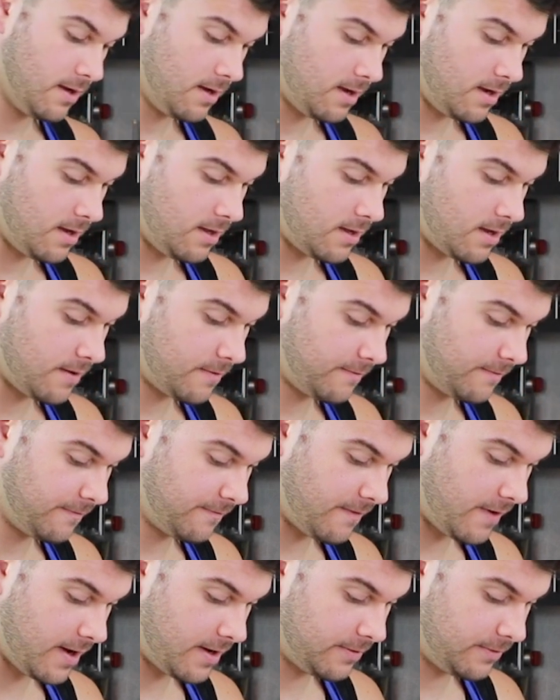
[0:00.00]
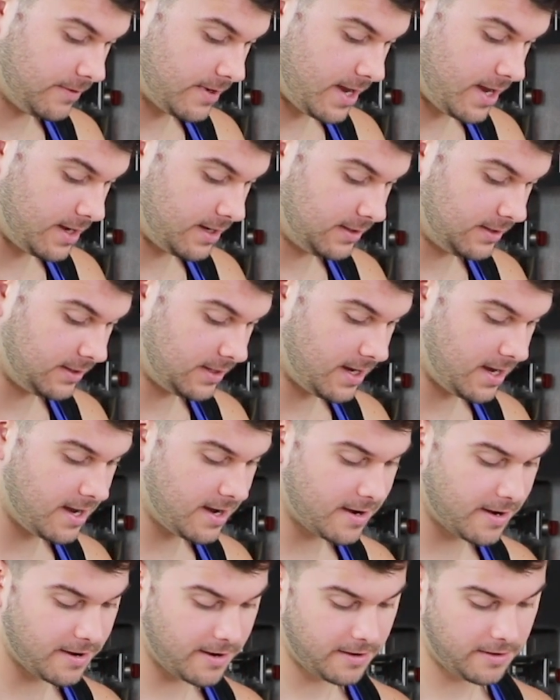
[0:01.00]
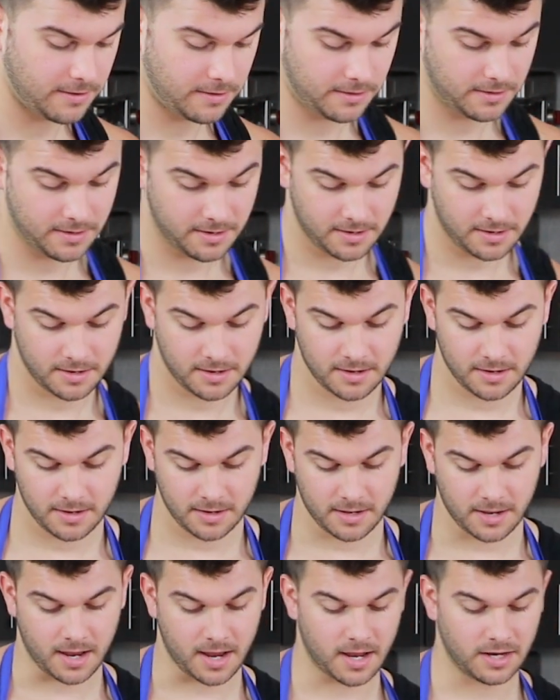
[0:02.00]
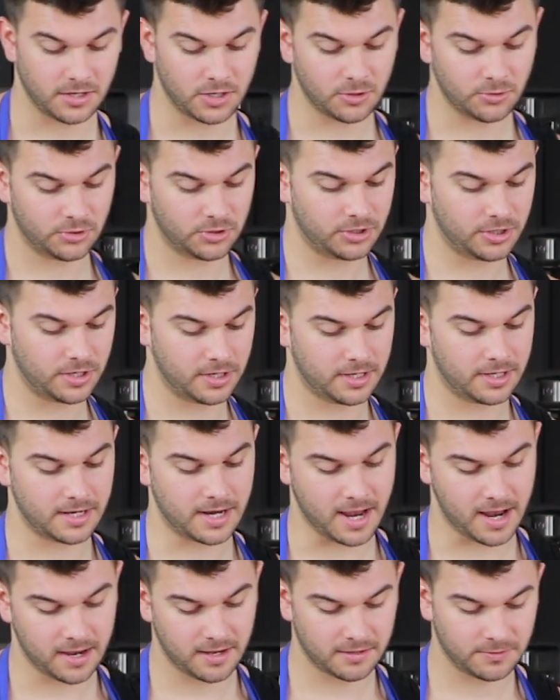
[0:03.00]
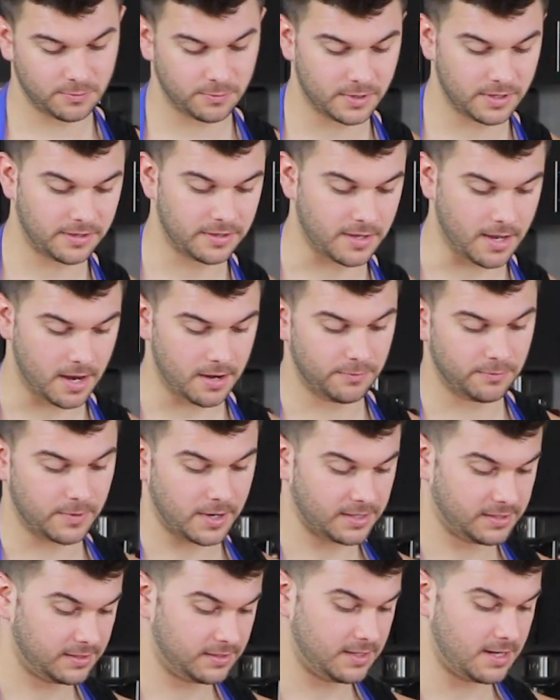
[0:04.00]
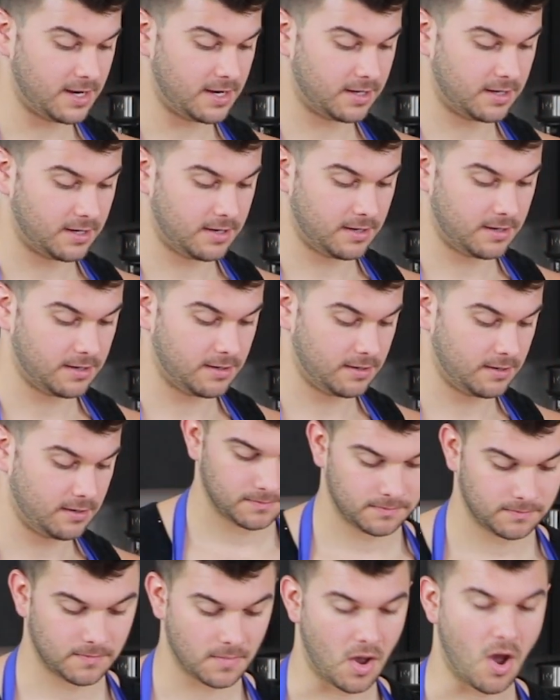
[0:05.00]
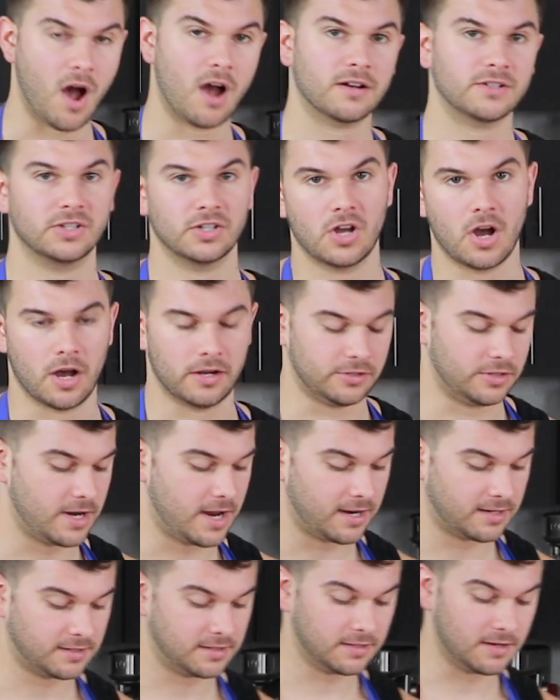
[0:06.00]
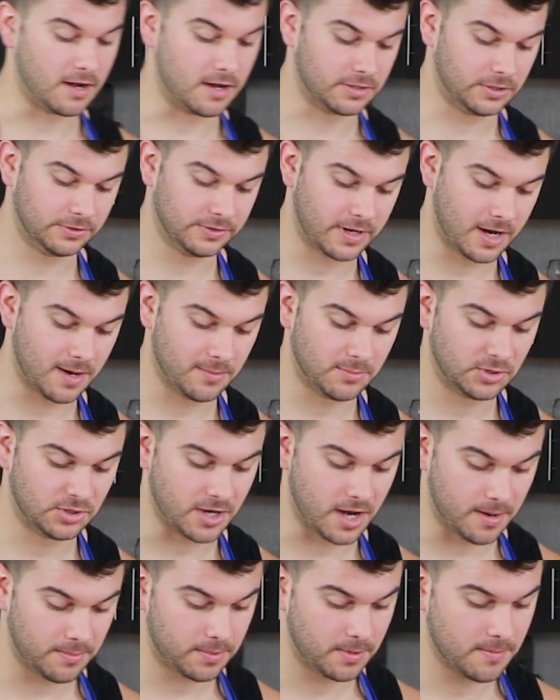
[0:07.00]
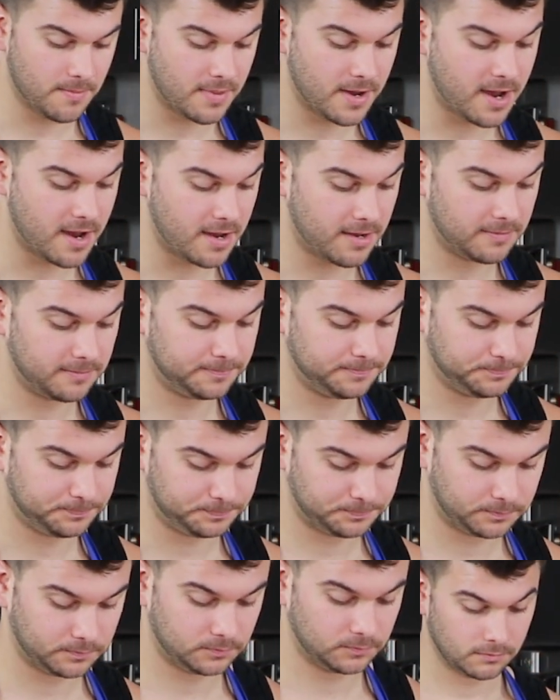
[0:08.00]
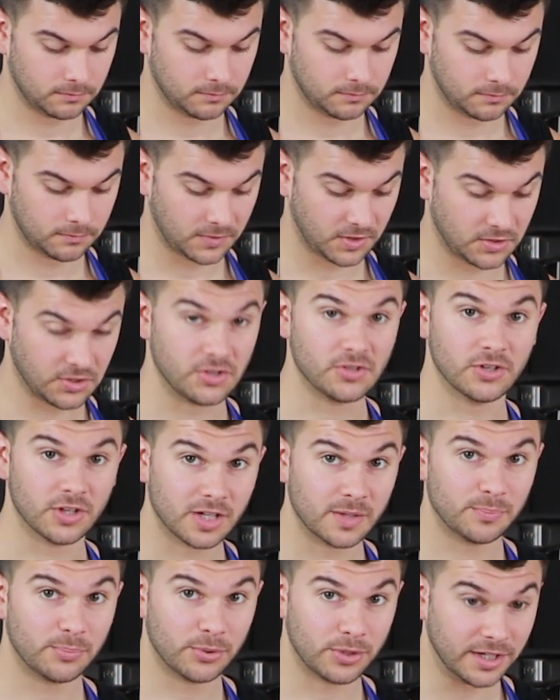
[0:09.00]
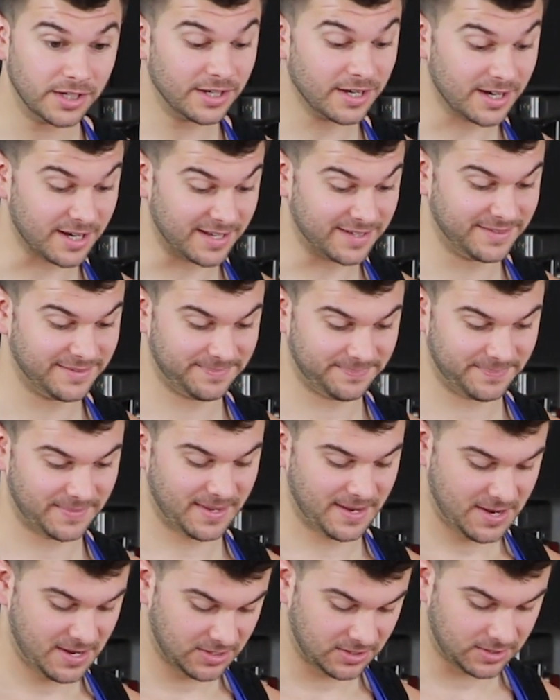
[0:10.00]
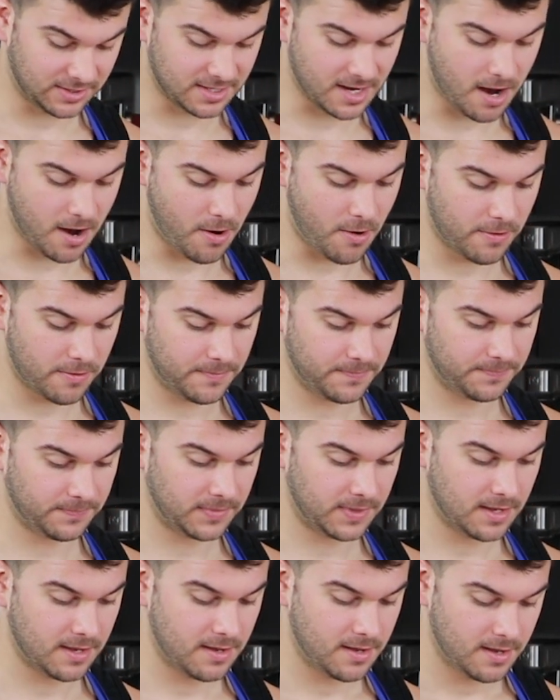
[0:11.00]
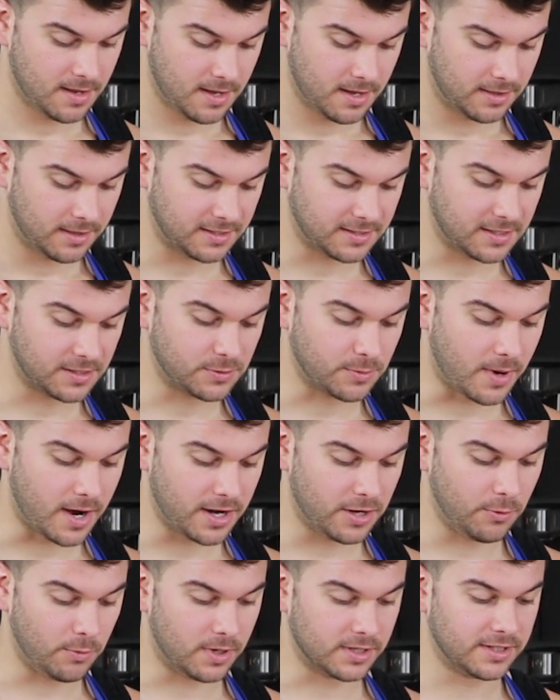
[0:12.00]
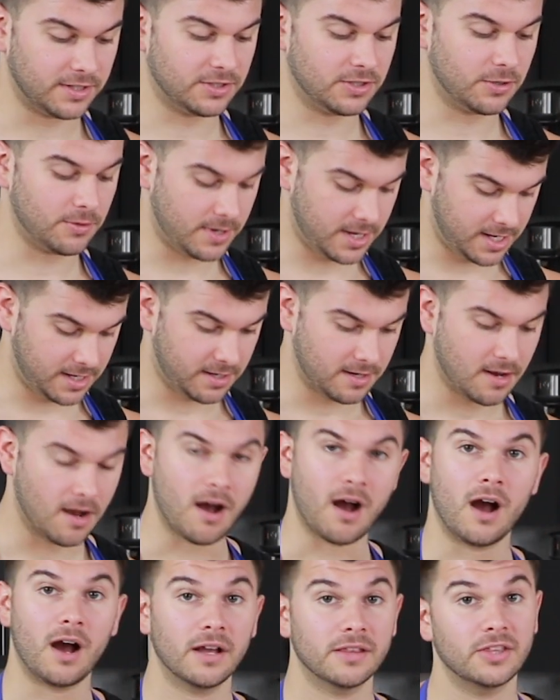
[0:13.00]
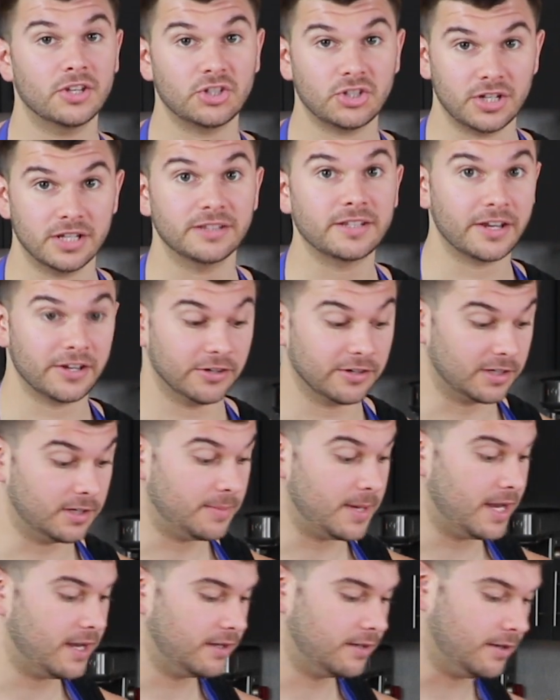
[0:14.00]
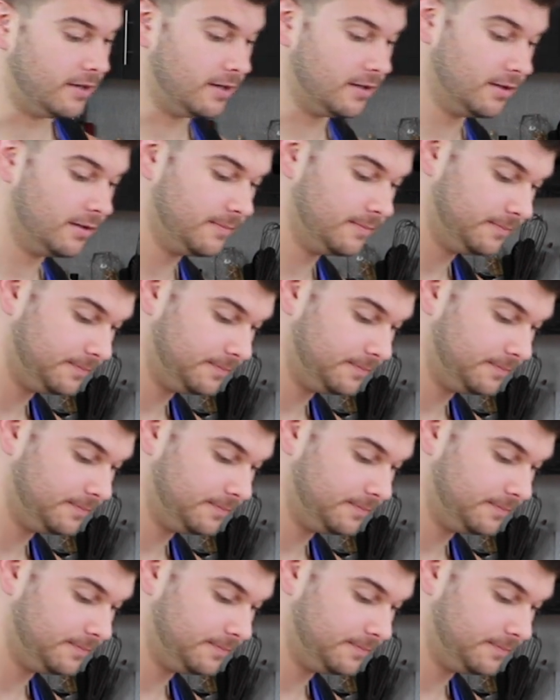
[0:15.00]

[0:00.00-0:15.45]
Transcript: And then final end here. And you should end with a rustic octagon or hexagonal type shape, but she's looking pretty good. So this is why you want to do it on the sheet that you're going to bake it on,